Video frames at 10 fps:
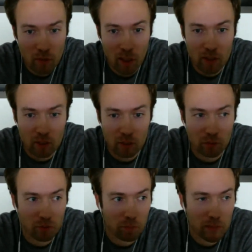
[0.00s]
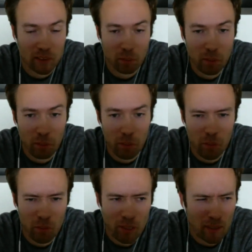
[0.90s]
Lots of business people
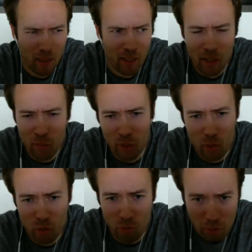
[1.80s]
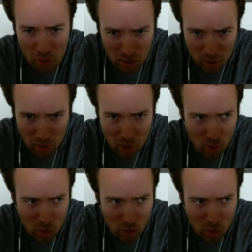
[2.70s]
were like, hey, I don't want to use REPL technology.